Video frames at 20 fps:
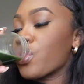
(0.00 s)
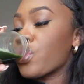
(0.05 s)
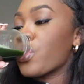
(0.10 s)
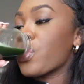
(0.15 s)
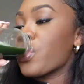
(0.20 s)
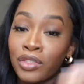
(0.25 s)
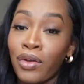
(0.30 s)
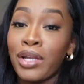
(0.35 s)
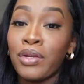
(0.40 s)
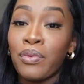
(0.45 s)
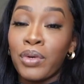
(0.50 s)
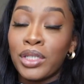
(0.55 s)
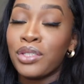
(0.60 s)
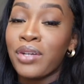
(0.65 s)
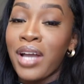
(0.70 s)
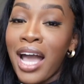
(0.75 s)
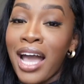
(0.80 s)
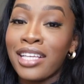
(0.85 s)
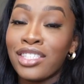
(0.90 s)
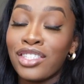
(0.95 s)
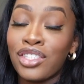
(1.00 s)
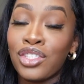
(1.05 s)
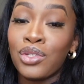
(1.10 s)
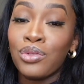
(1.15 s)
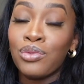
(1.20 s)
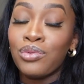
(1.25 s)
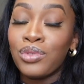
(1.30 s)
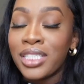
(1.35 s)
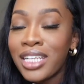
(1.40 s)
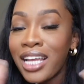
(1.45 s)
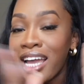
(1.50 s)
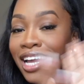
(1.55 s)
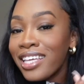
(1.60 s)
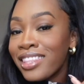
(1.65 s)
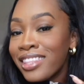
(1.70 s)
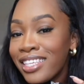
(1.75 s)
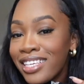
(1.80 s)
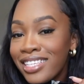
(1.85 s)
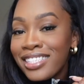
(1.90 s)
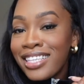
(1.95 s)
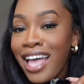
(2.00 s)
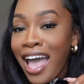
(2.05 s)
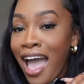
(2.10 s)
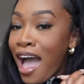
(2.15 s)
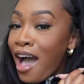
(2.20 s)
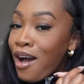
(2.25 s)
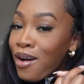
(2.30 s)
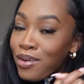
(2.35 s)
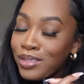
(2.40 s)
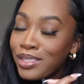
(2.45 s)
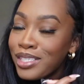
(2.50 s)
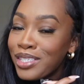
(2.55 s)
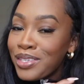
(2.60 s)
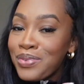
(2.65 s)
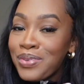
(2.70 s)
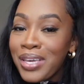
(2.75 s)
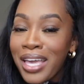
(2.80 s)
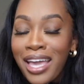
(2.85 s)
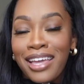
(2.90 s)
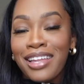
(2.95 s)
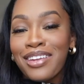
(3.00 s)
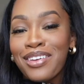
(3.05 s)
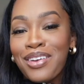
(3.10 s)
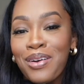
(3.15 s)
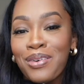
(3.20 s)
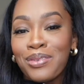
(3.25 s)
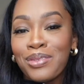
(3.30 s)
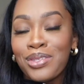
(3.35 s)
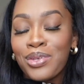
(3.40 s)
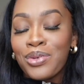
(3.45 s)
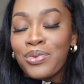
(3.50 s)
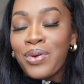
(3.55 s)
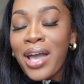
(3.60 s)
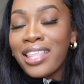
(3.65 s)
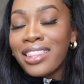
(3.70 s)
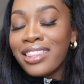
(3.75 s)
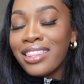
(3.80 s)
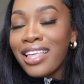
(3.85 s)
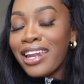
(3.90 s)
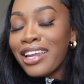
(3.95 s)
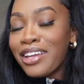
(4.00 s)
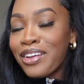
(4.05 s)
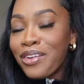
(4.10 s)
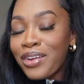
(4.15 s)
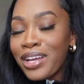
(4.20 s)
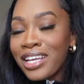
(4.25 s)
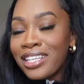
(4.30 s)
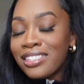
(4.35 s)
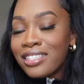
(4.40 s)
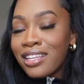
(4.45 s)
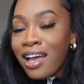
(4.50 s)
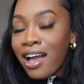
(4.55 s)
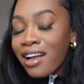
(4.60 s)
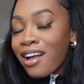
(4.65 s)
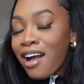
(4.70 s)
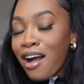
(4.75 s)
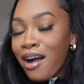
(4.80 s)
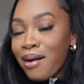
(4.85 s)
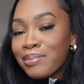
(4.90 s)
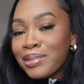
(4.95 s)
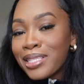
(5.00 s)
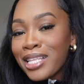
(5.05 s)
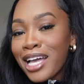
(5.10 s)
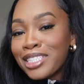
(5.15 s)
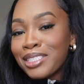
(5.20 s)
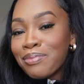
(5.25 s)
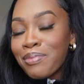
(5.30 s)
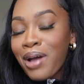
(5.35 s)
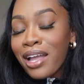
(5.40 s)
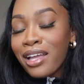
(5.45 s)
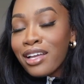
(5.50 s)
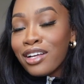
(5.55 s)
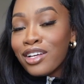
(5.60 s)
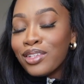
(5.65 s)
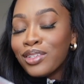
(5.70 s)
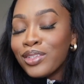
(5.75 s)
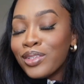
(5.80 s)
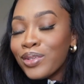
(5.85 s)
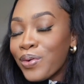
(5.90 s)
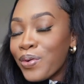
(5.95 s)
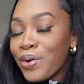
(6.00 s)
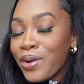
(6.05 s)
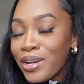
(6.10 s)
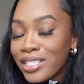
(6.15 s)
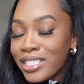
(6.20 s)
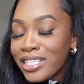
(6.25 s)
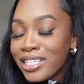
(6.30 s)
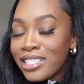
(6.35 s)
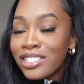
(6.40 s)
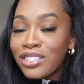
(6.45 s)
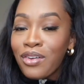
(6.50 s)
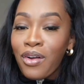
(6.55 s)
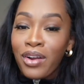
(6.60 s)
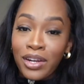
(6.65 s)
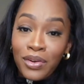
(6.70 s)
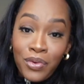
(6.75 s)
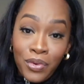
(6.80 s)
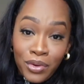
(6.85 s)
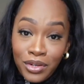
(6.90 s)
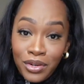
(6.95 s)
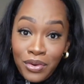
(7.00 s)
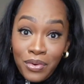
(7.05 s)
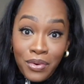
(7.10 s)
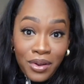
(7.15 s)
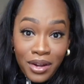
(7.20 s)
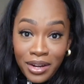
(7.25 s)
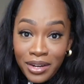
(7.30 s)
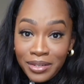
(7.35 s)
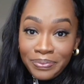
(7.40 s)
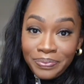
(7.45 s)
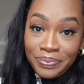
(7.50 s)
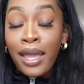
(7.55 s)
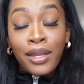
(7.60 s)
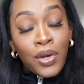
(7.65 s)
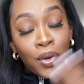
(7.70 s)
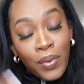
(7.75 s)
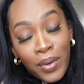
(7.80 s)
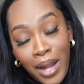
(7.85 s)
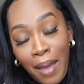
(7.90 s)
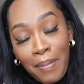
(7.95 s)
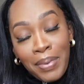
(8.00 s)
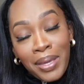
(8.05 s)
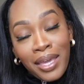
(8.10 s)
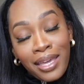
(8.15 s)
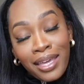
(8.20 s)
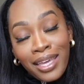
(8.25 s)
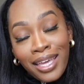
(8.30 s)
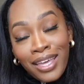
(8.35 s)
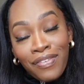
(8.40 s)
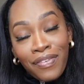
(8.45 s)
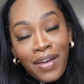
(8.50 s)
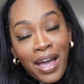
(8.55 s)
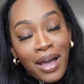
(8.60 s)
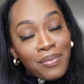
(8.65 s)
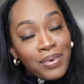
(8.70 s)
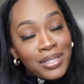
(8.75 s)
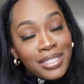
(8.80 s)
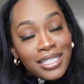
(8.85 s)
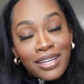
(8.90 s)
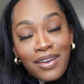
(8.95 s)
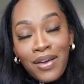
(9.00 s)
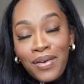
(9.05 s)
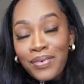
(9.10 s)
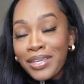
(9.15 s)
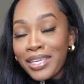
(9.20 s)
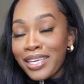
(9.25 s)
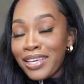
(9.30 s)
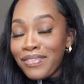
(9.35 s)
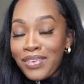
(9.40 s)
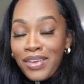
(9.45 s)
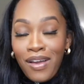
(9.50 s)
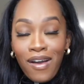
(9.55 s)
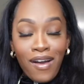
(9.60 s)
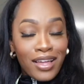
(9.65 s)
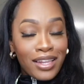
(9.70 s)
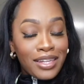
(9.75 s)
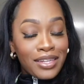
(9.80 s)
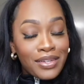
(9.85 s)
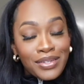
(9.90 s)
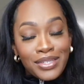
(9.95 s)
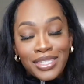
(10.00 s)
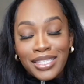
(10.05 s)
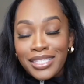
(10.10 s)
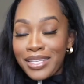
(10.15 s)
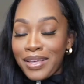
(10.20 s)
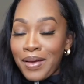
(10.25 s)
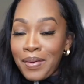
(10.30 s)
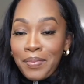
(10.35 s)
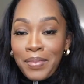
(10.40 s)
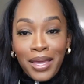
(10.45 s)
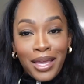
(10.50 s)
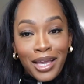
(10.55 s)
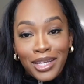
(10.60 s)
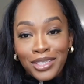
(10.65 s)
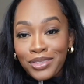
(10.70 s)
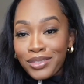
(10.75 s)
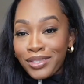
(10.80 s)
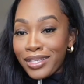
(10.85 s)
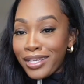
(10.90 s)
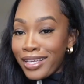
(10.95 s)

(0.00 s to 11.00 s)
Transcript: So I do want you guys to check this out. You can go to athleticgreens.com/Maya Galore to get started on your order. And who would I be if I wasn't gonna give y'all a little something extra?